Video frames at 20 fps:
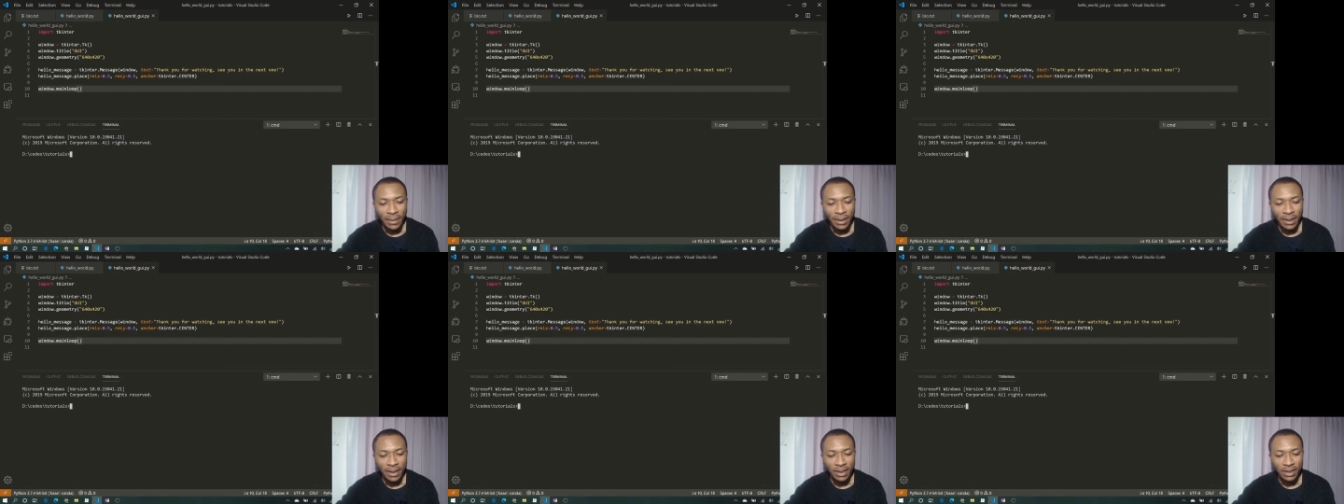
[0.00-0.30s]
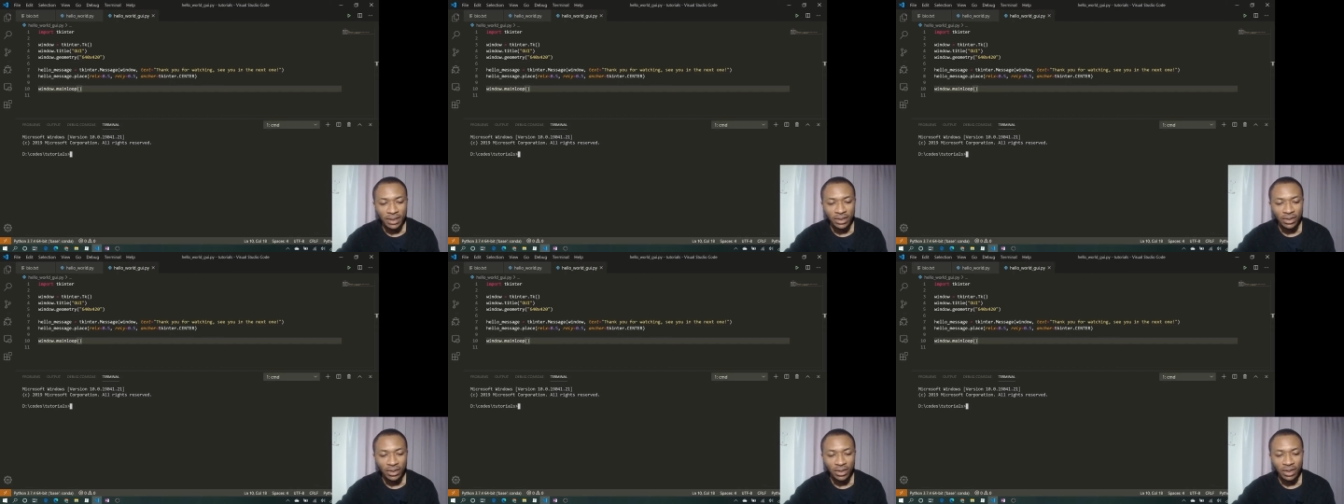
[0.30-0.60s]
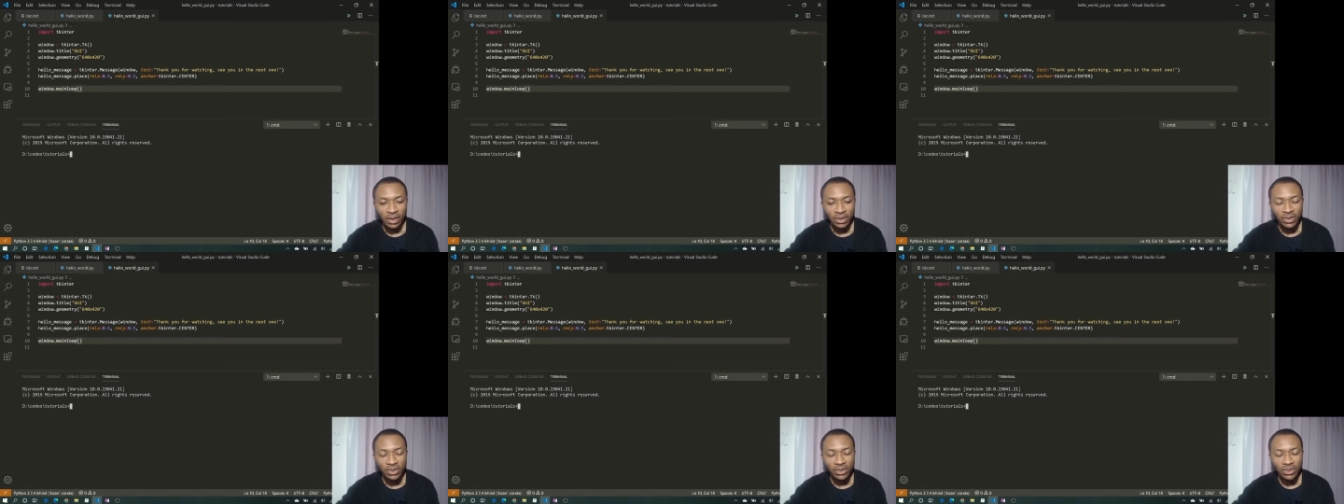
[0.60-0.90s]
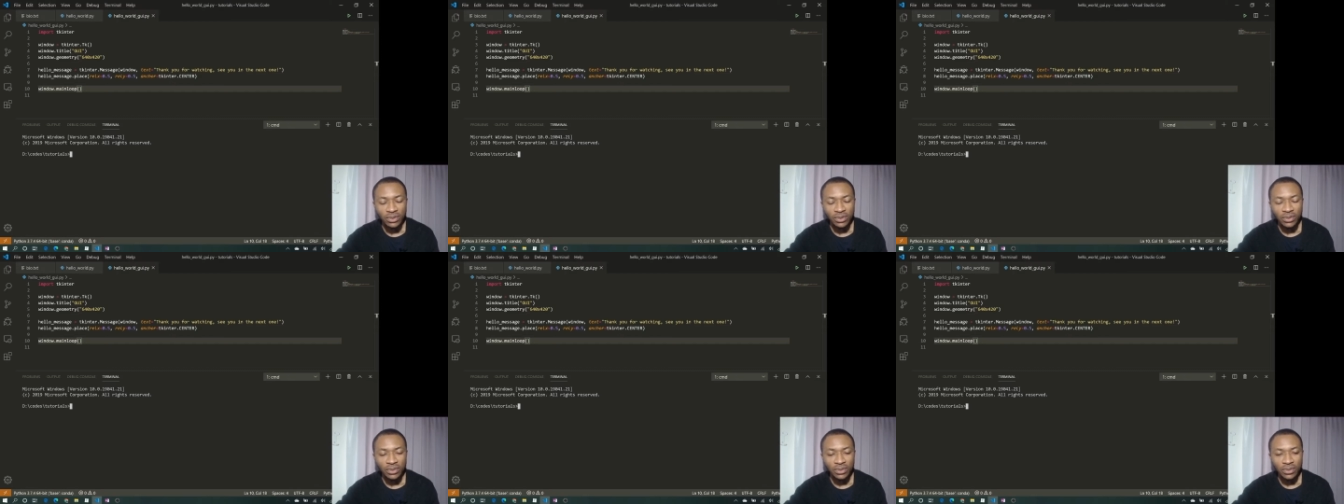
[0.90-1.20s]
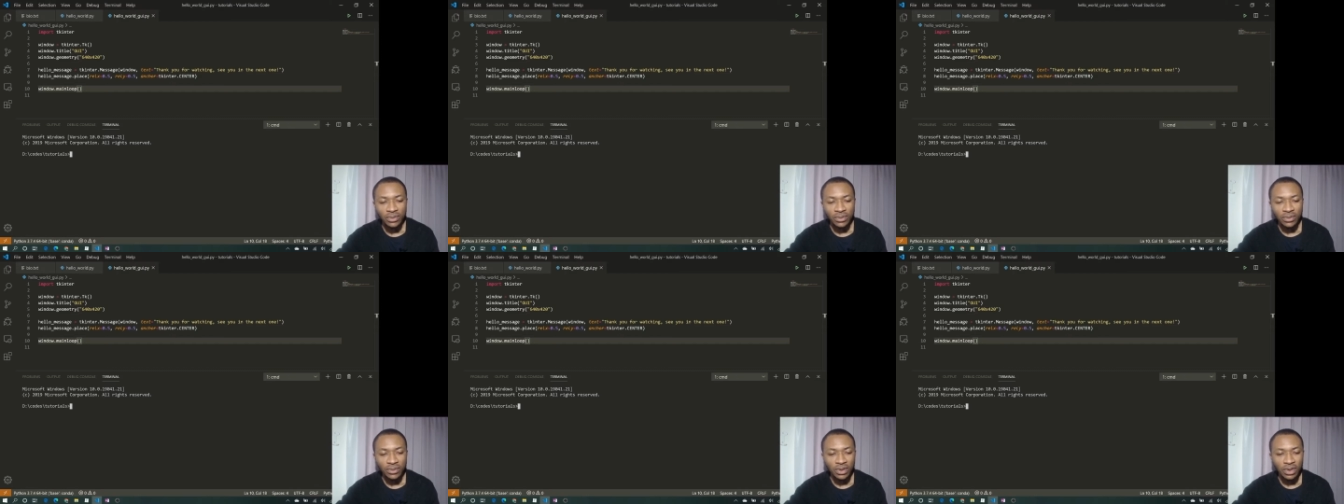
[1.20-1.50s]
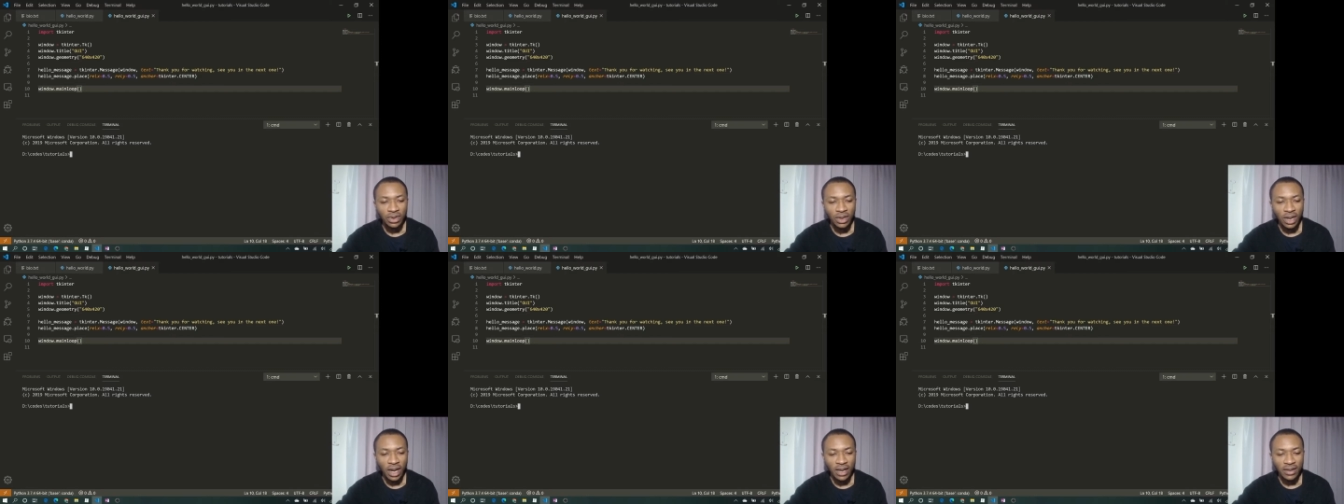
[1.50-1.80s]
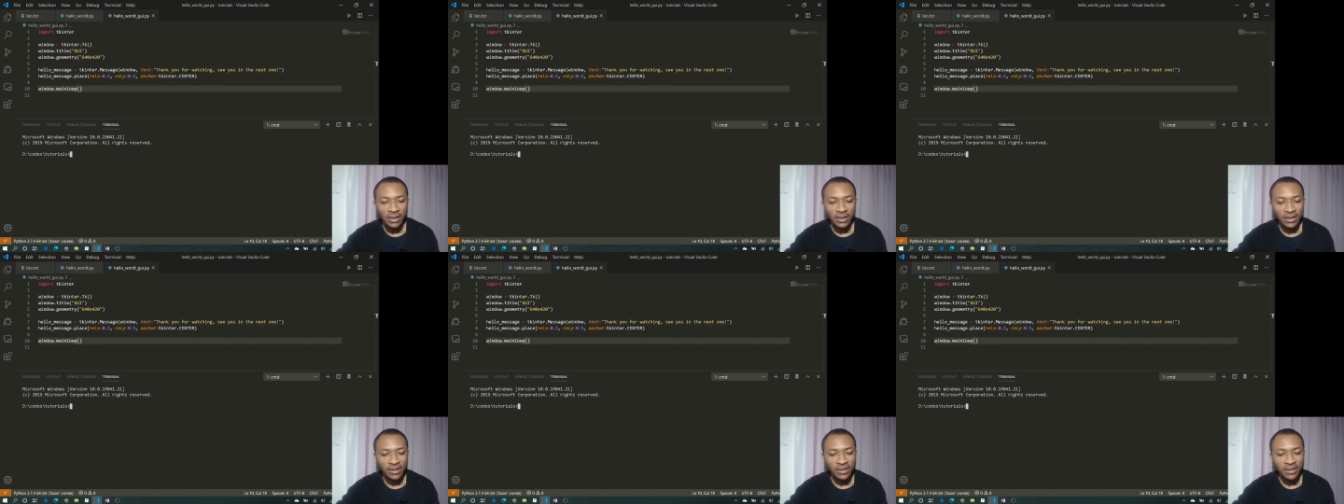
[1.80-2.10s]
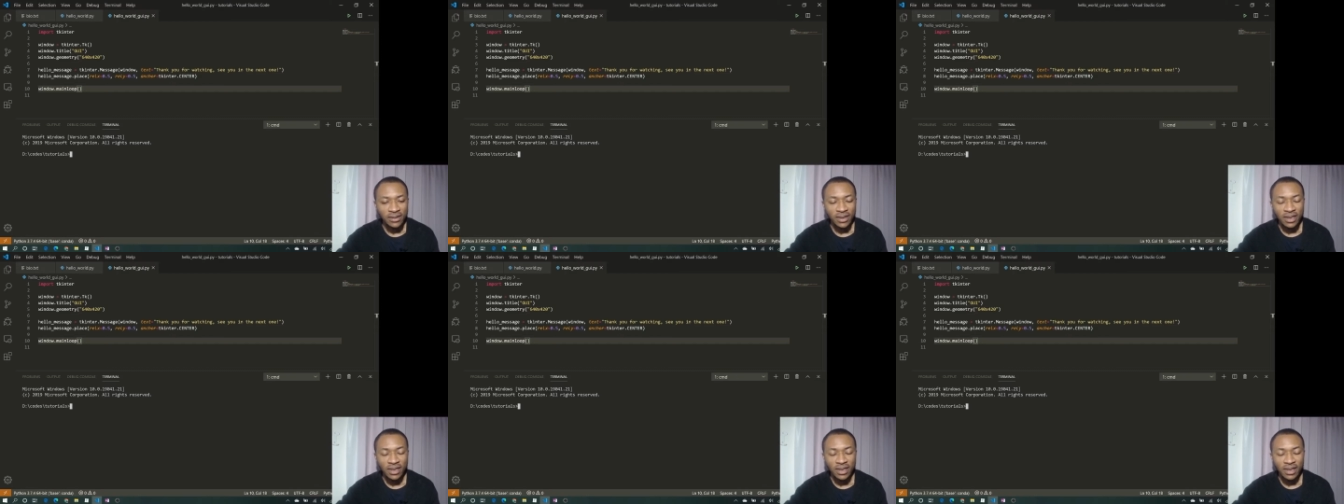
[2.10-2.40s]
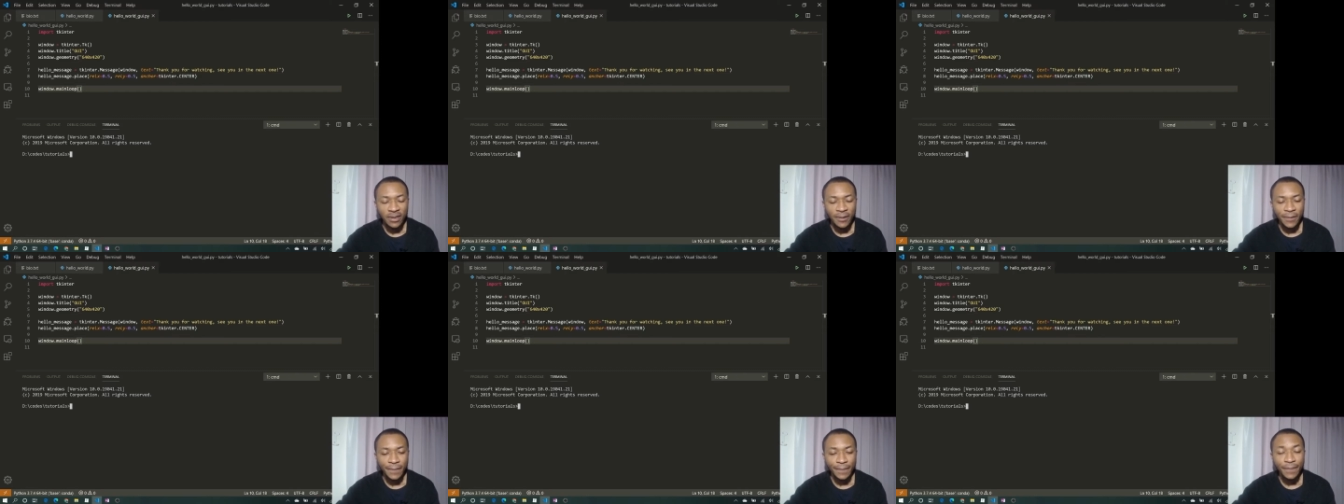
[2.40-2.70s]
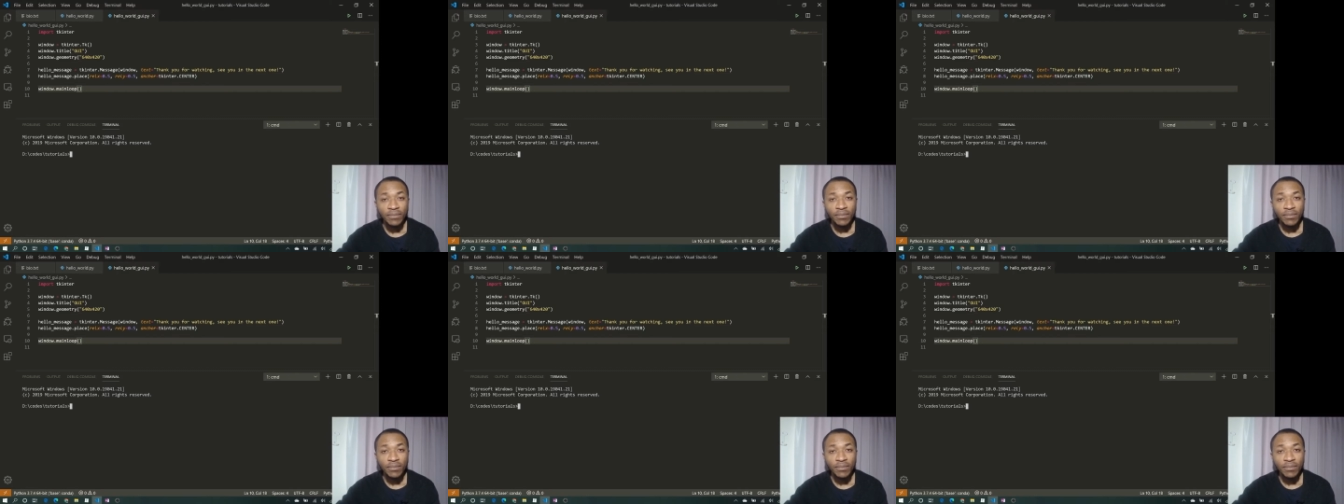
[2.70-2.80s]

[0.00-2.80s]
and in order to access the